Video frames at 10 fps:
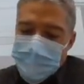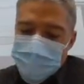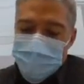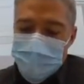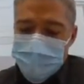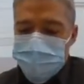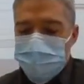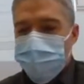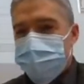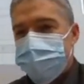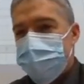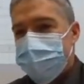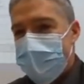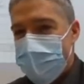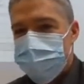We're not doing what's
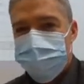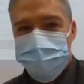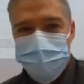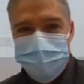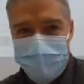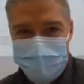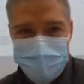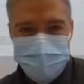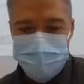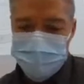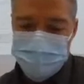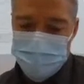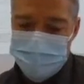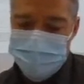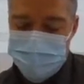called absolute dating, or
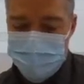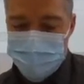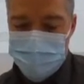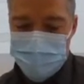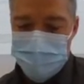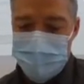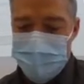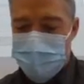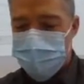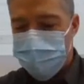at least I don't think we are.